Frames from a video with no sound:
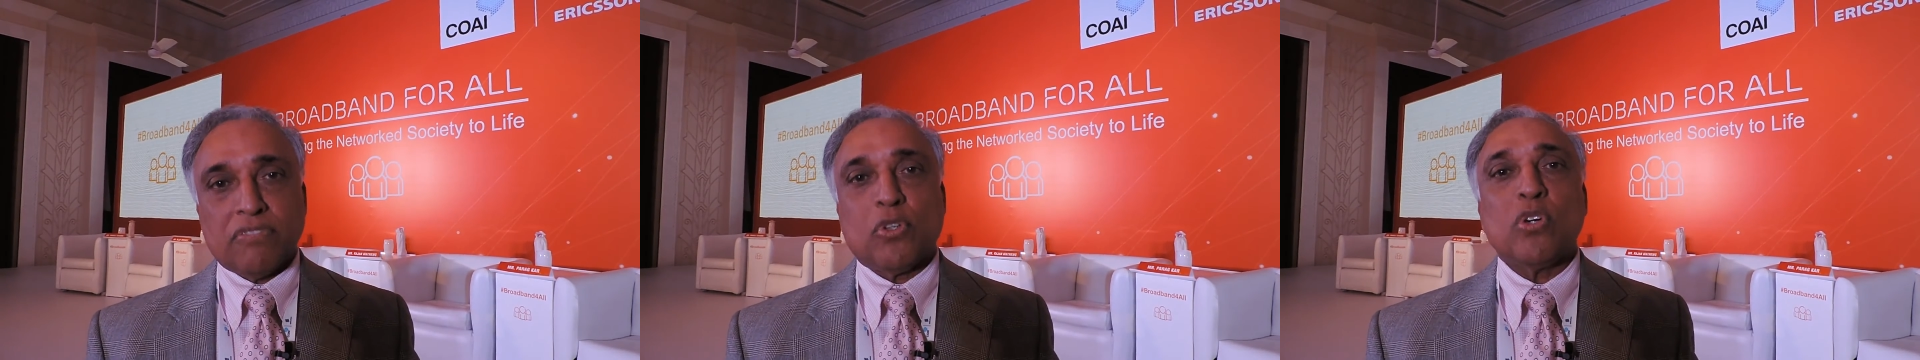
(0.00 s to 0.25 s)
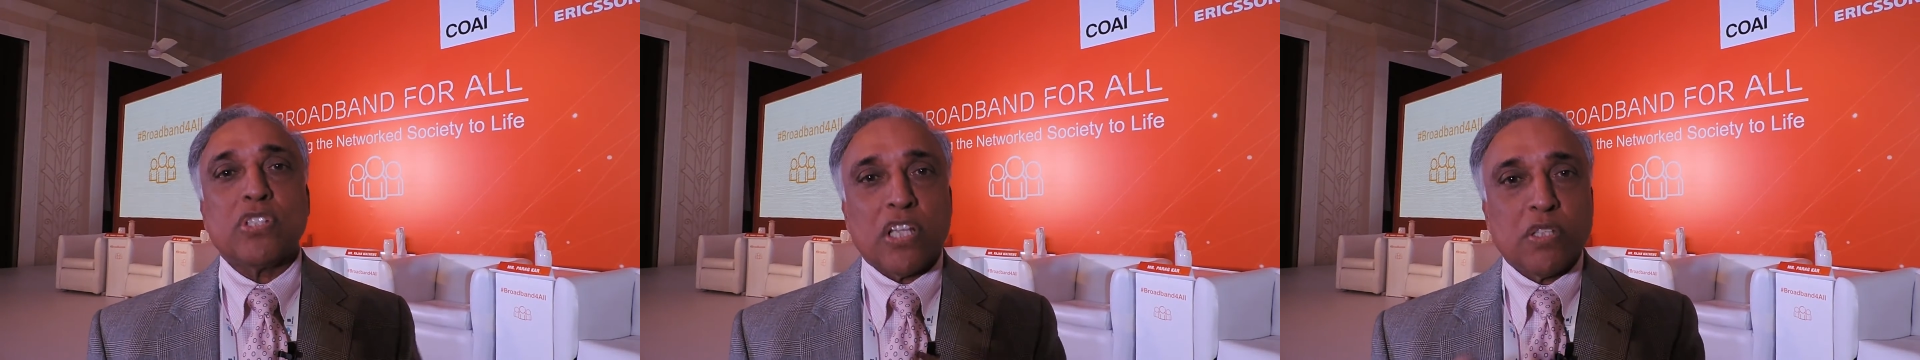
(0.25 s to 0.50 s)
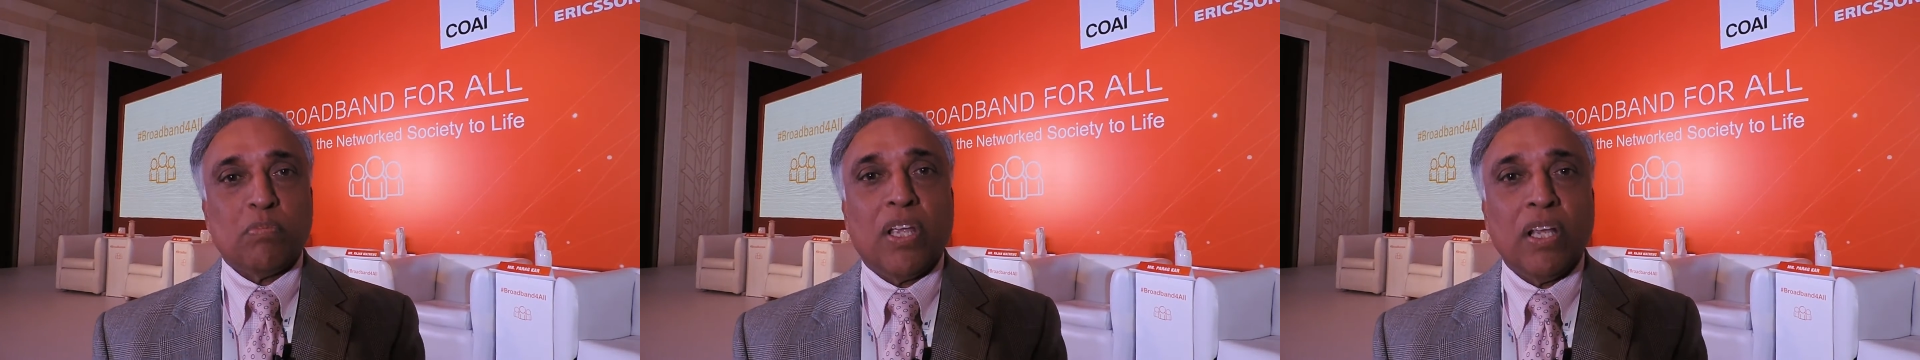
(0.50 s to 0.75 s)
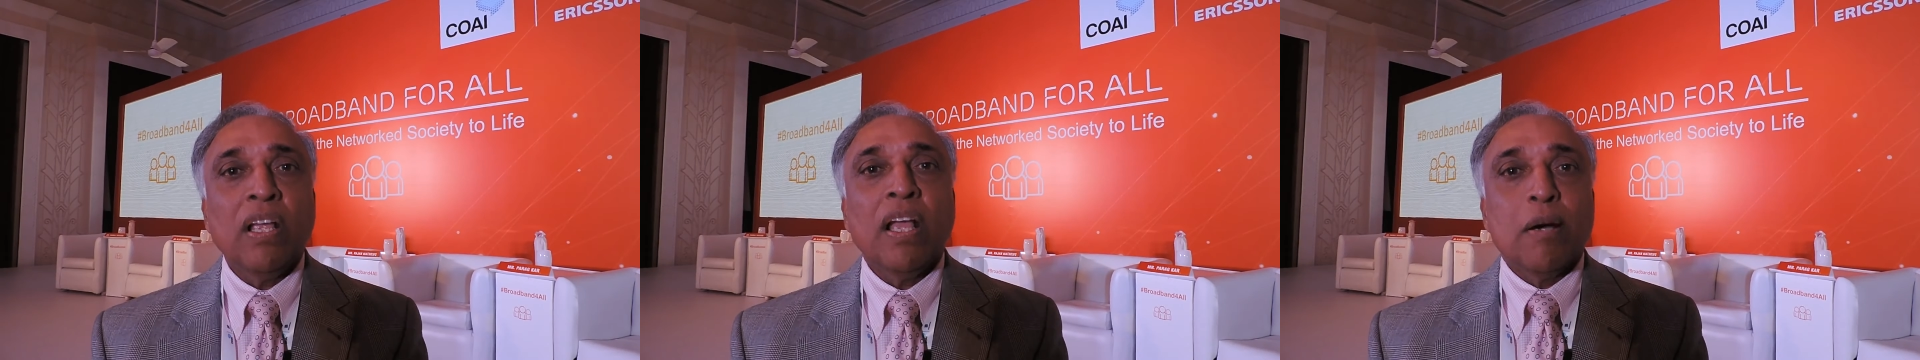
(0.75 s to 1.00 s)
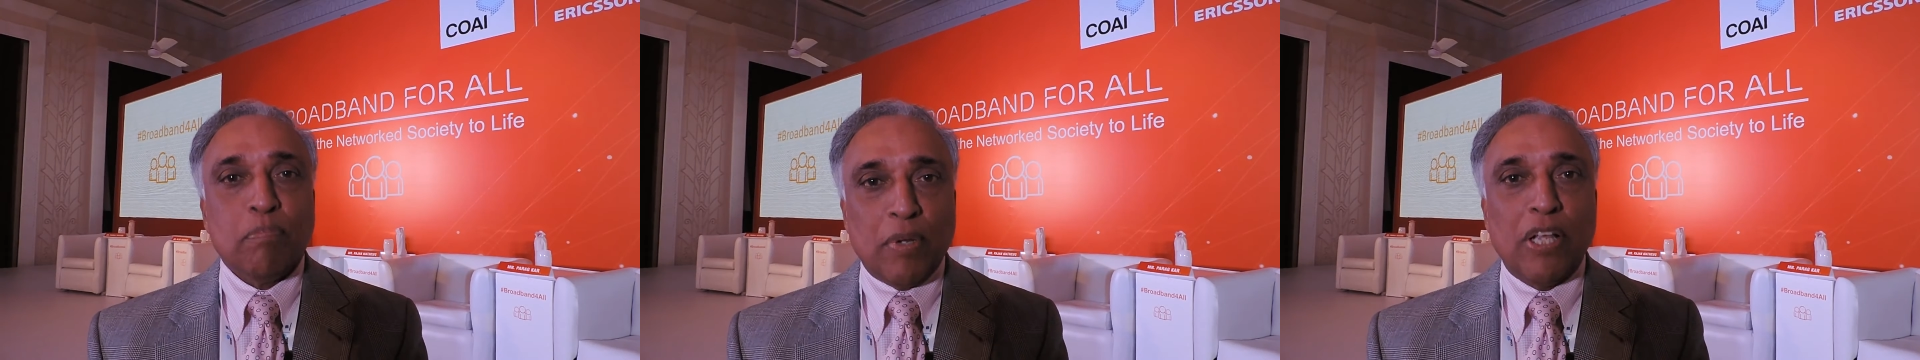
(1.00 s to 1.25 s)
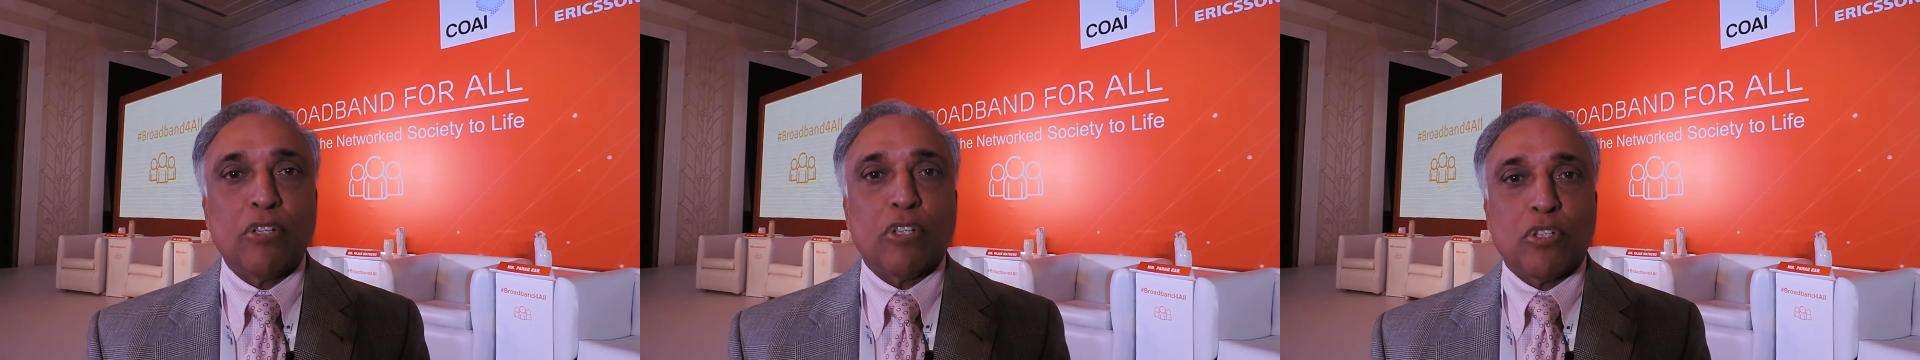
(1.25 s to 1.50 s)
And of course, that's being
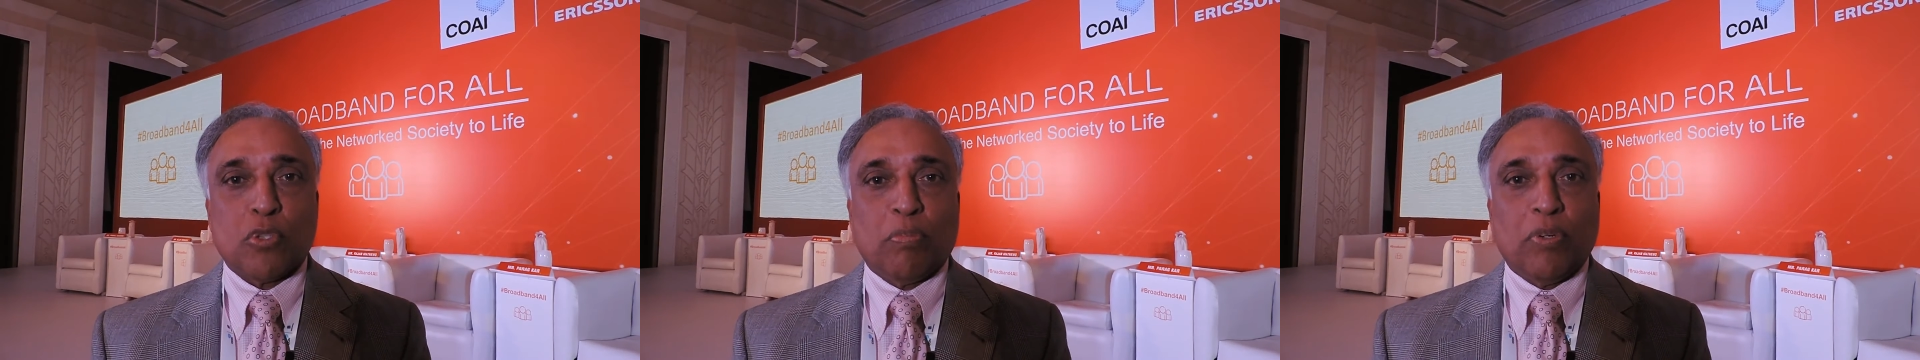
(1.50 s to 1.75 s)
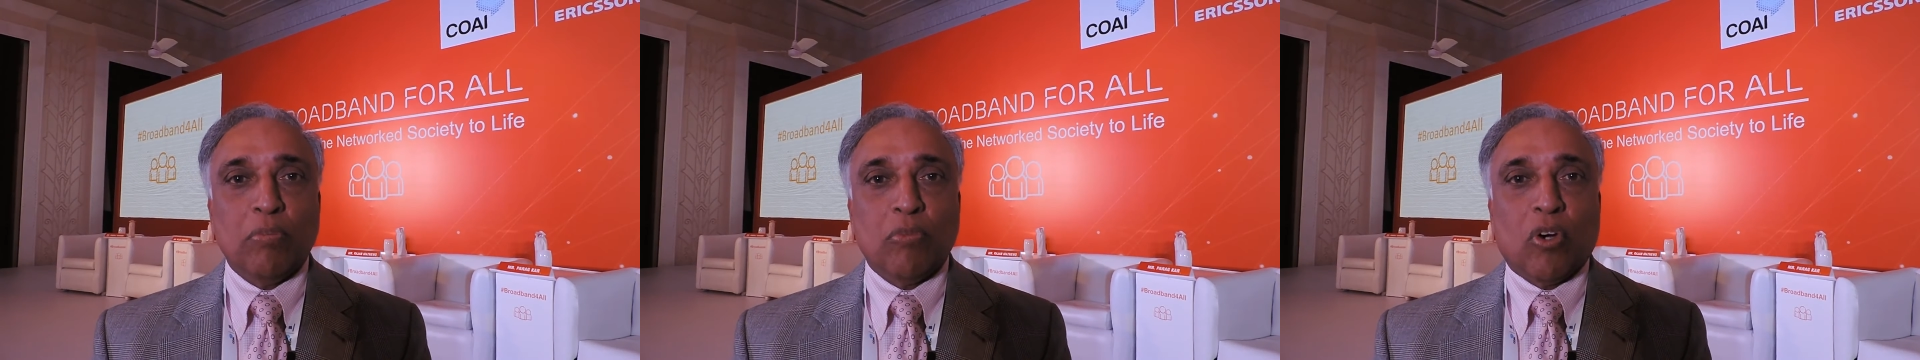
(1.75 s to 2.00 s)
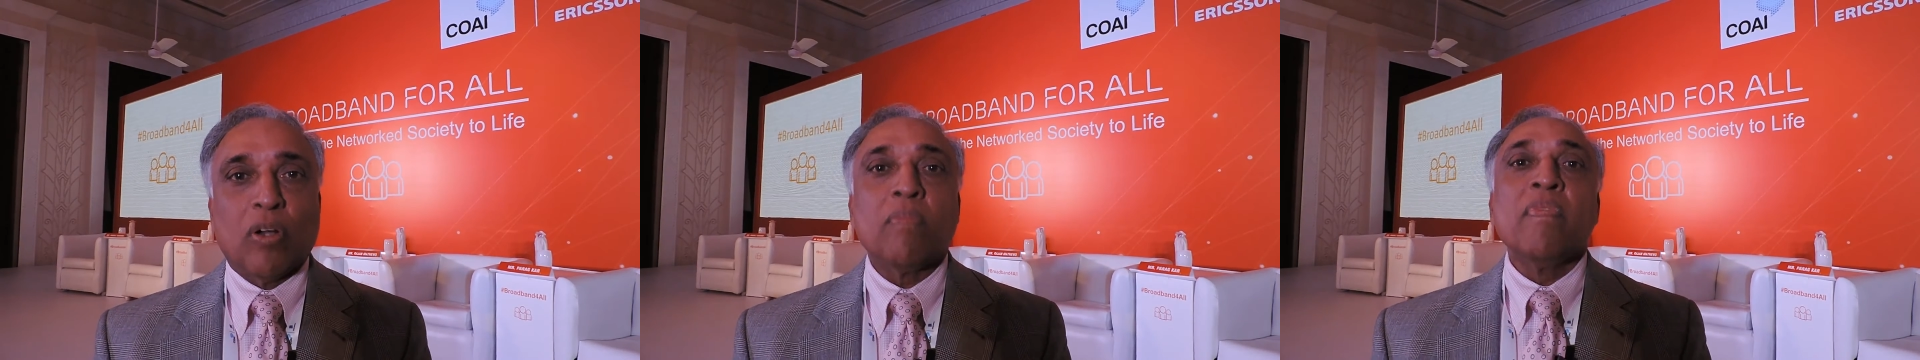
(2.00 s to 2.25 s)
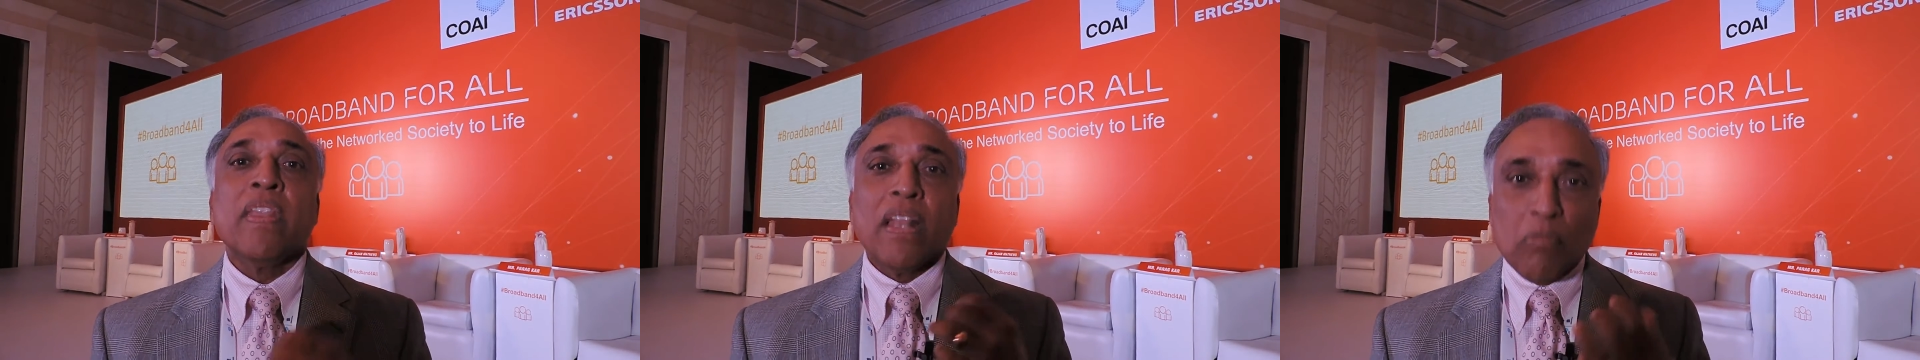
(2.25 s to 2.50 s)
appealed to the Supreme Court.